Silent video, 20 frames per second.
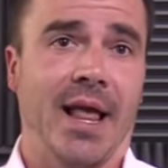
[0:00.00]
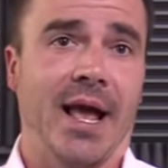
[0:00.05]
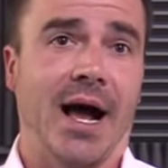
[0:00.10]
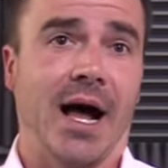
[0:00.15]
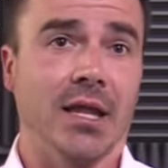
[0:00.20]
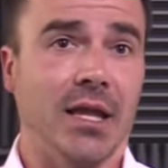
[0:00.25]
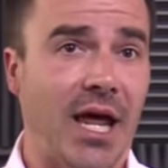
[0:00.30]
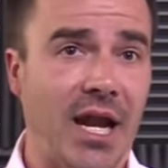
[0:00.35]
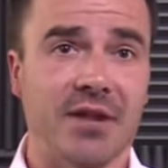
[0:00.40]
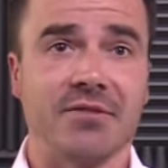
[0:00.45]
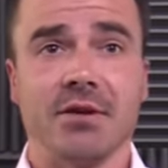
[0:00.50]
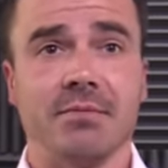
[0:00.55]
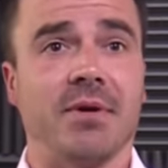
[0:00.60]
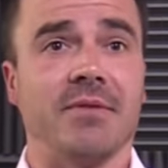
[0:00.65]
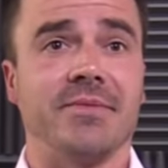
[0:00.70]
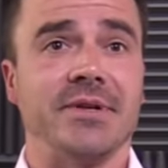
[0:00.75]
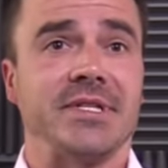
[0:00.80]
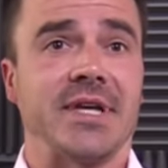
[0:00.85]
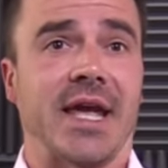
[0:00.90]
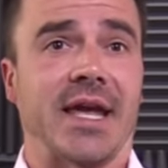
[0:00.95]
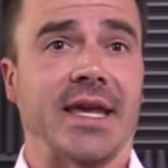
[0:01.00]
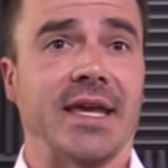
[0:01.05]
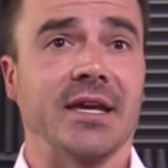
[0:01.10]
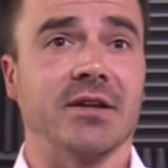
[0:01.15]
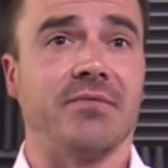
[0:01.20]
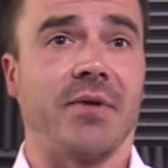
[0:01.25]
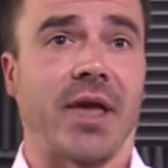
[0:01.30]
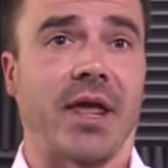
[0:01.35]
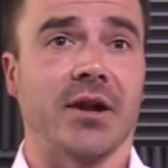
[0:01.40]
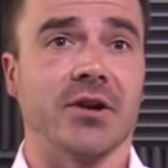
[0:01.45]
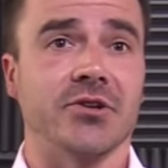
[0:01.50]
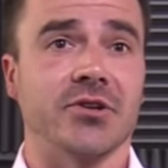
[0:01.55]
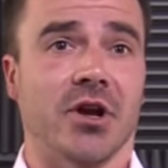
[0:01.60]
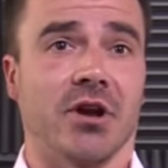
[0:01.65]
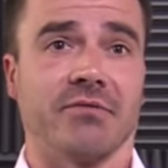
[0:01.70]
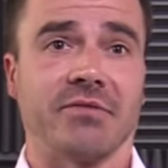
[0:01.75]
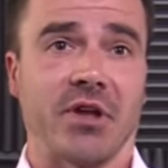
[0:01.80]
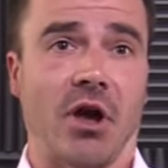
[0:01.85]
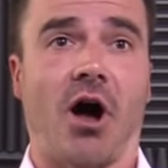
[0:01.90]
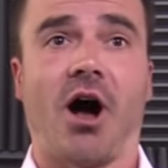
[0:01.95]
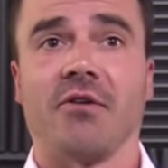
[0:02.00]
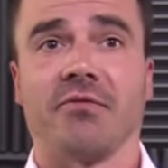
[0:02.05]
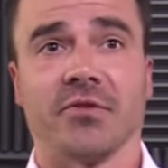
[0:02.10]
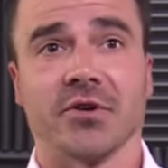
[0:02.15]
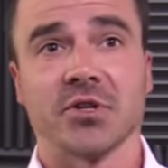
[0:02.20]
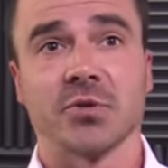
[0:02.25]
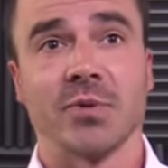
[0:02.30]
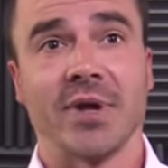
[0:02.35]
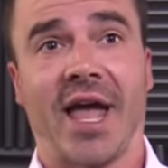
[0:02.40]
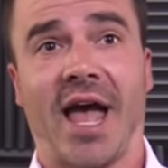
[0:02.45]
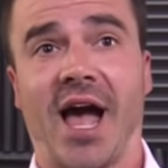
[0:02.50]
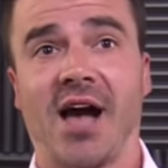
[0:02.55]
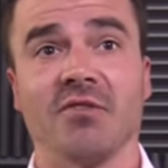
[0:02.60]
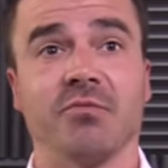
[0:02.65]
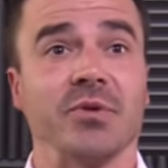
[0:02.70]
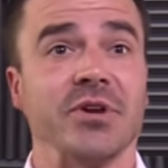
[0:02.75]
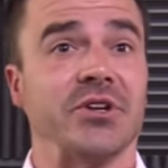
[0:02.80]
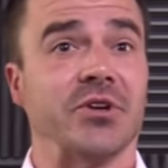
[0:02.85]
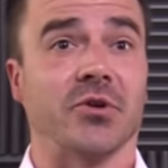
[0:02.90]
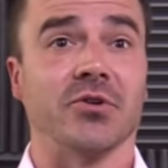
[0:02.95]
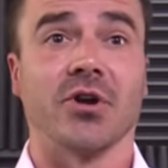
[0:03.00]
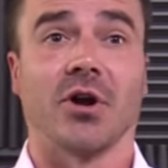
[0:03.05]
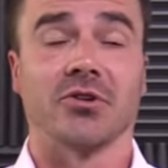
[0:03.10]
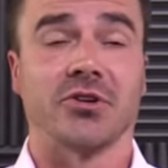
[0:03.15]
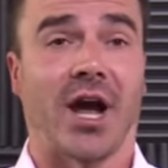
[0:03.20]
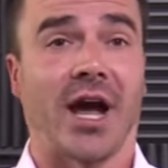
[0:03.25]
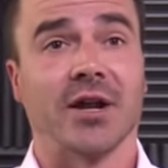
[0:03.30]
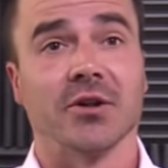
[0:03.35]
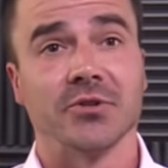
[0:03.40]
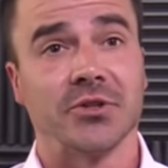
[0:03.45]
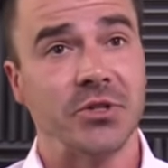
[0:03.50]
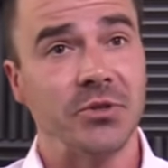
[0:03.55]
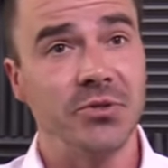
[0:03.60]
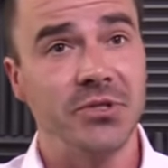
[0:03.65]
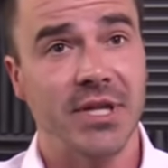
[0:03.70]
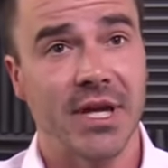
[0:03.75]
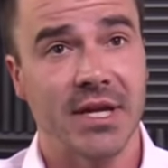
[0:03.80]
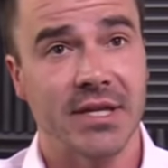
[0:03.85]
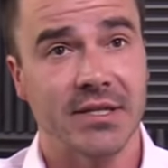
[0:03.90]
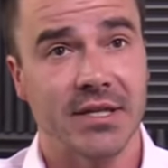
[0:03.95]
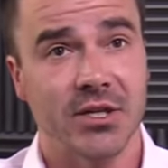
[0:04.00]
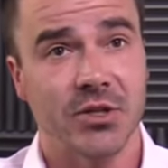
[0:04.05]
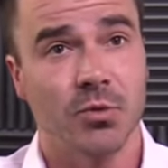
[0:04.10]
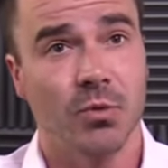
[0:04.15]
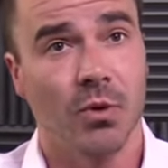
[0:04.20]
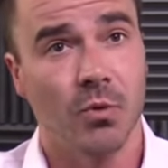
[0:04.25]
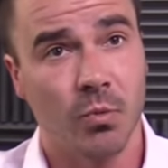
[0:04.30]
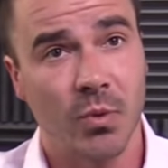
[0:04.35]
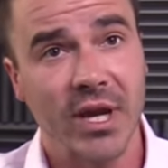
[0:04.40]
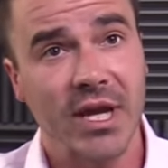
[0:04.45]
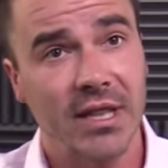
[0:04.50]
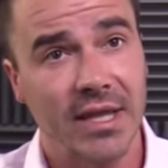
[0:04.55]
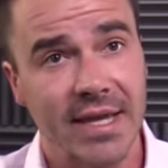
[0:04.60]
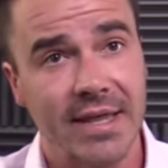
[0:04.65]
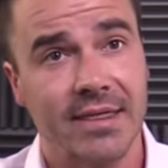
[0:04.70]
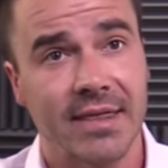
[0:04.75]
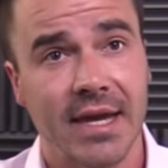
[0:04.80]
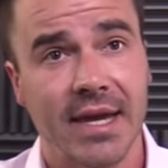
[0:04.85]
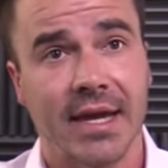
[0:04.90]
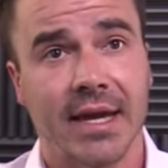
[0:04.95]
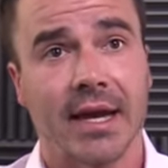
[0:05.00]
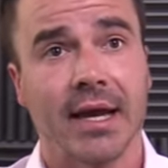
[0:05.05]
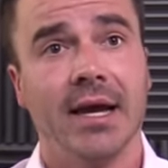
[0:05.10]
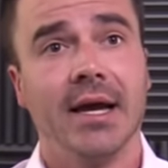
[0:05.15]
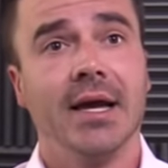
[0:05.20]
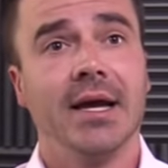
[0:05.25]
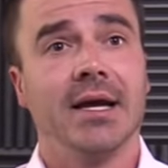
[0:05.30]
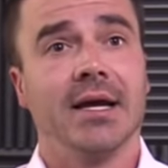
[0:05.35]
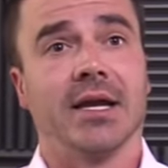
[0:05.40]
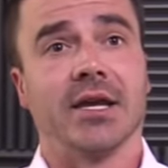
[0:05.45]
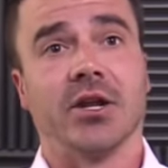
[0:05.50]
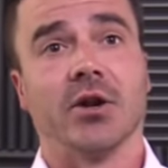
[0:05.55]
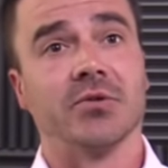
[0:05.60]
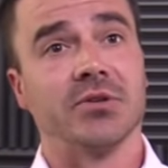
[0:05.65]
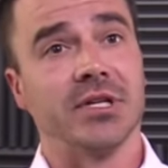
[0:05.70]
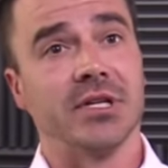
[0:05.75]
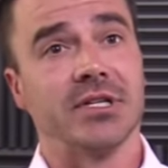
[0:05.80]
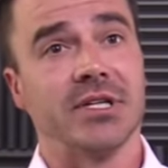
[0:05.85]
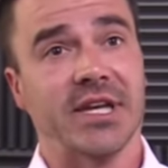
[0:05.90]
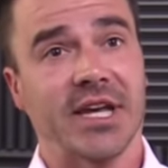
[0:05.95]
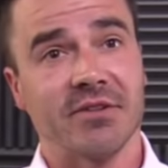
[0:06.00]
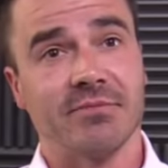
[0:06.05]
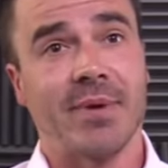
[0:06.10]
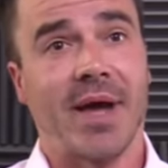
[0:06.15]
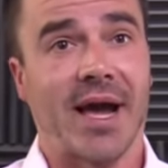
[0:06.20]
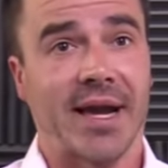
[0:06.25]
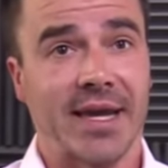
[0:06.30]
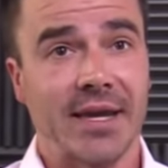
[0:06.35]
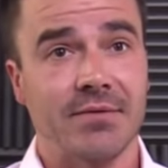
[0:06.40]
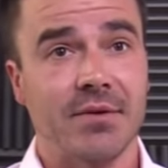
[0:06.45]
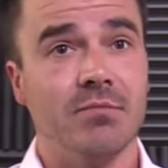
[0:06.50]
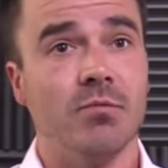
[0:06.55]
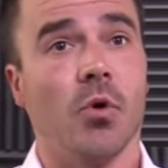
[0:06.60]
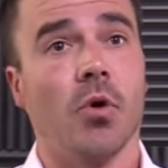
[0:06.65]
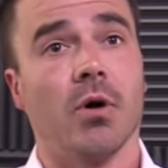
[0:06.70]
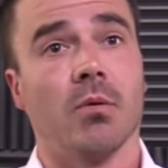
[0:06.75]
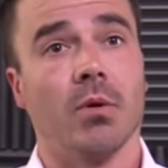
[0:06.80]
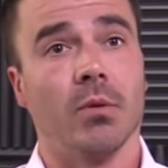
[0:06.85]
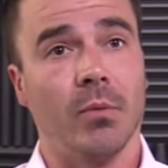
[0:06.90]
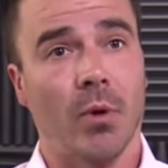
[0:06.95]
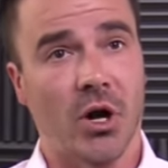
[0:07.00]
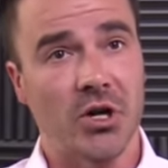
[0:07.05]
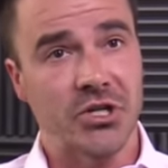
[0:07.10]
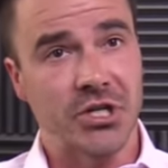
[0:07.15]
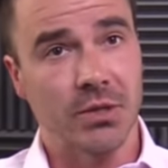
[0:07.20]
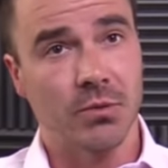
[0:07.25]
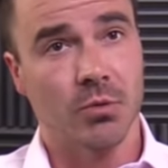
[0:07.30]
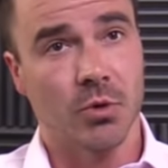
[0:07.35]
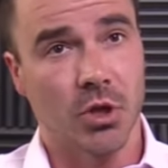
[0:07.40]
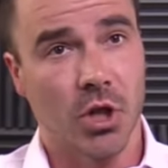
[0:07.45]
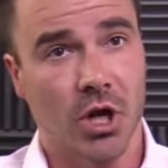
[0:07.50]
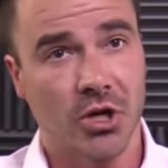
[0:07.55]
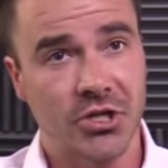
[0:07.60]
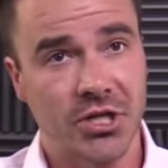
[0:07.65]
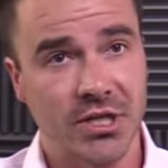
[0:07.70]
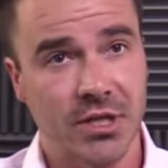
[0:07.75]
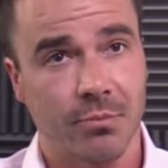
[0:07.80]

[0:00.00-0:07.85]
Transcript: A lot of them have been taking advantage of the offerings we have. We turned our Title Tuesdays into a weekly thing, you know, to, to give back even more. We're launching, we're launching the